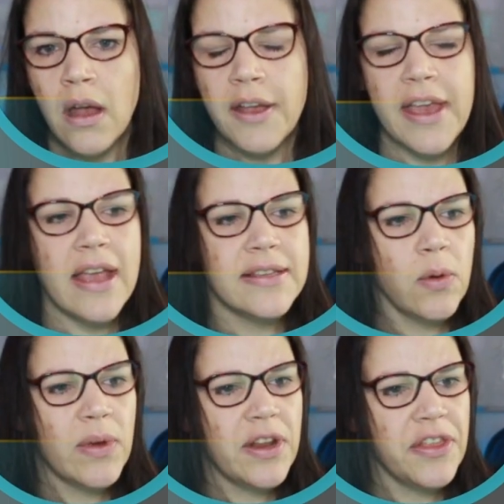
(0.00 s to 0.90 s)
Okay,
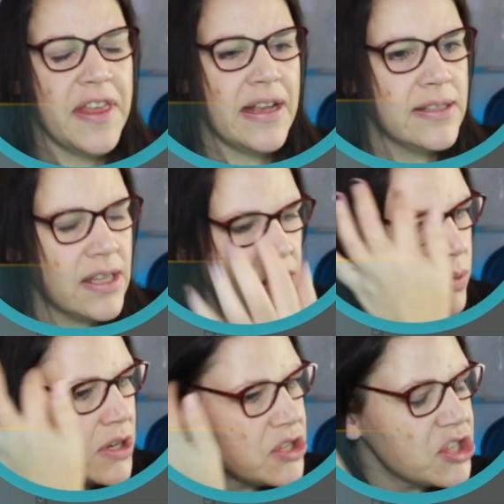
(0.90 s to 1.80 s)
so one of the things that you
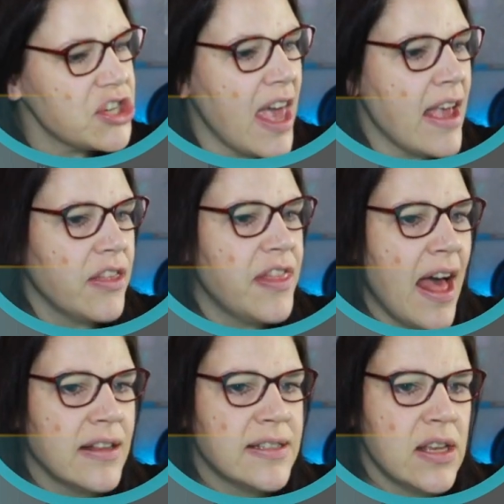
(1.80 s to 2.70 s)
want to just check
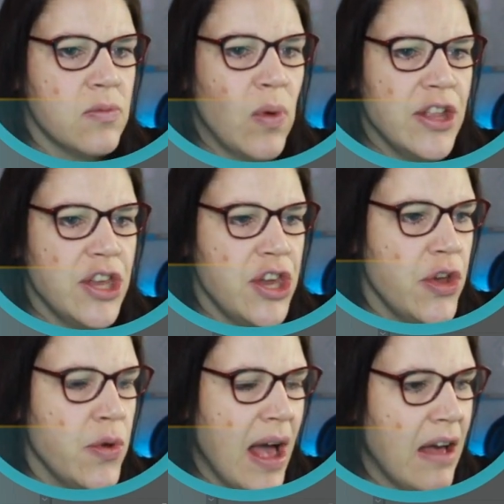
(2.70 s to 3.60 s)
that when
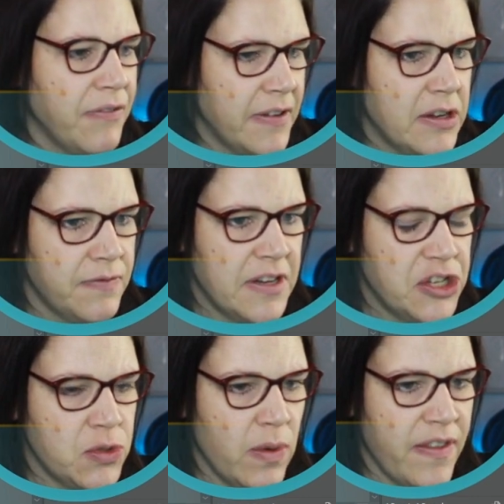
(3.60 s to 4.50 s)
you have
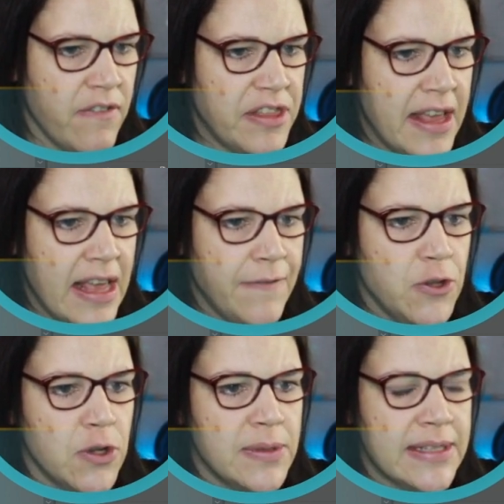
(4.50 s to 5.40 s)
finished with everything, if
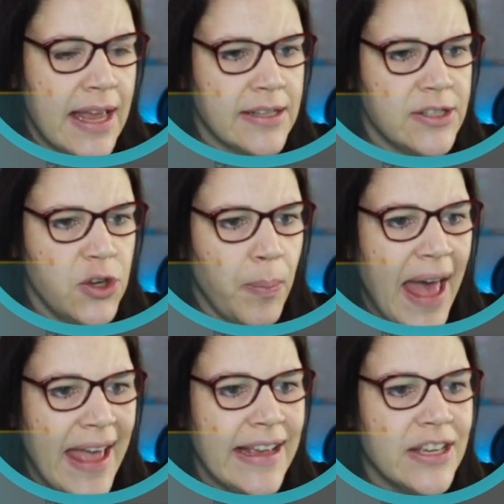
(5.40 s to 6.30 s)
you do select your
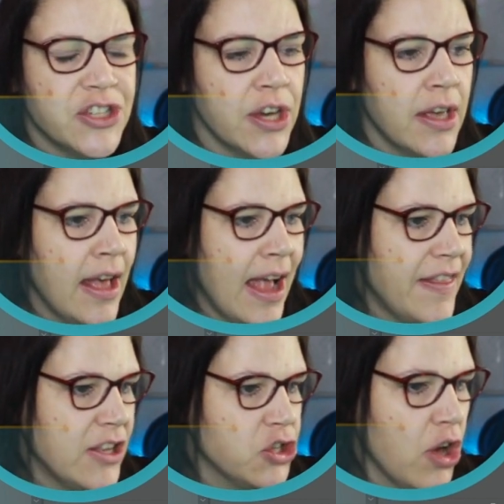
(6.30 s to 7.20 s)
page
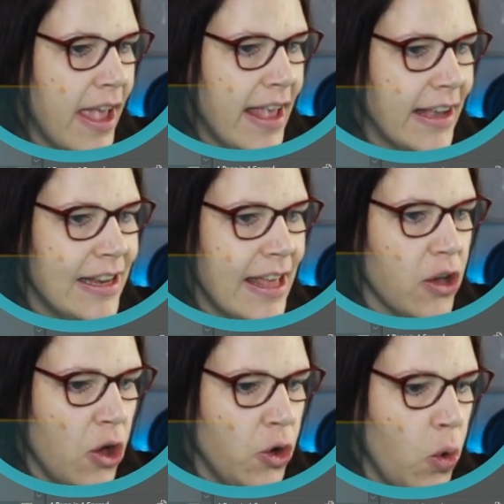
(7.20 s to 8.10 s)
and then try and click
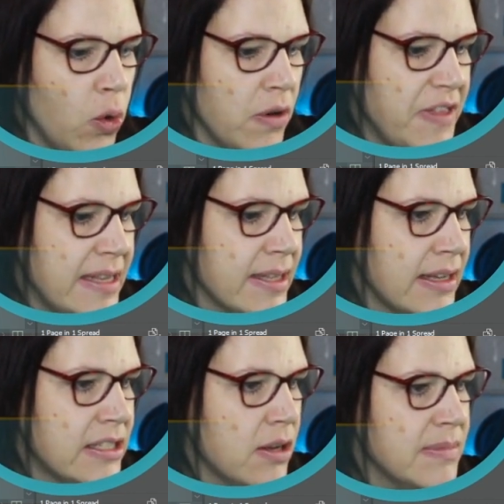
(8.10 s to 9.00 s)
on all of these
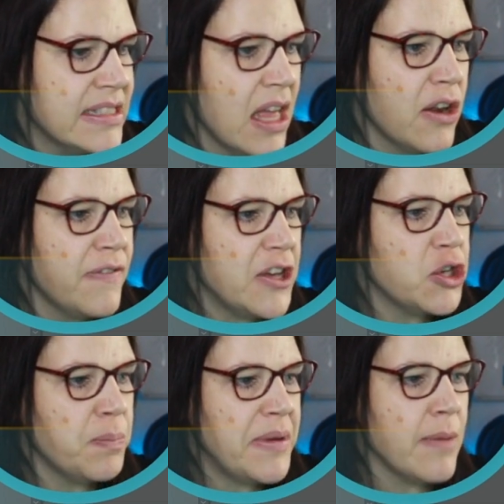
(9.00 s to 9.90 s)
items, none of it
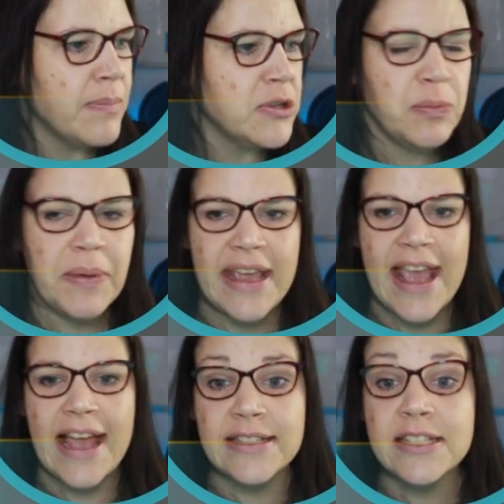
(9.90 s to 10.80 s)
should be able to be
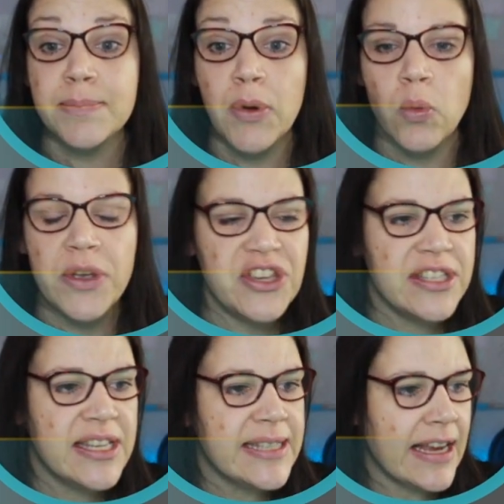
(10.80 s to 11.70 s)
editable, which
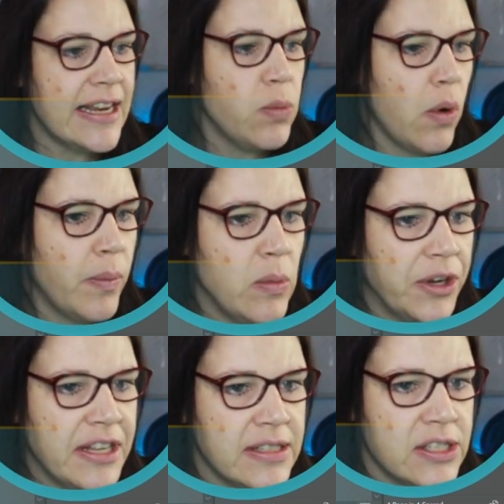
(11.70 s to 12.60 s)
is exactly what we
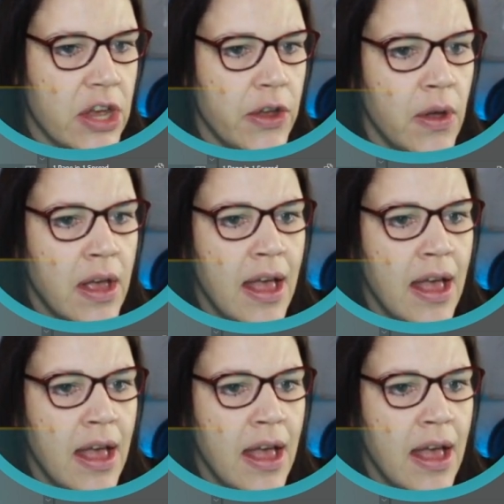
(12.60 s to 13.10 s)
want it to do.